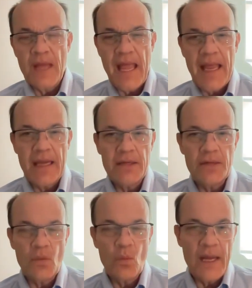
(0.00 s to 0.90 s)
and
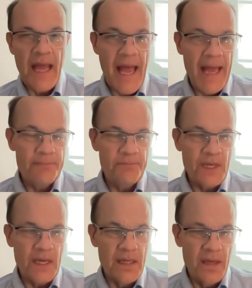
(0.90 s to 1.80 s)
we had
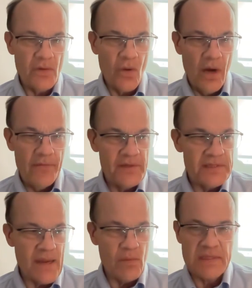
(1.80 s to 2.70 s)
another office
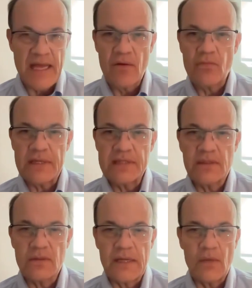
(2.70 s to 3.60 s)
I was at
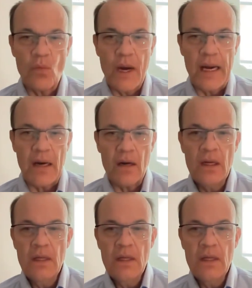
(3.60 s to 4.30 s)
recently where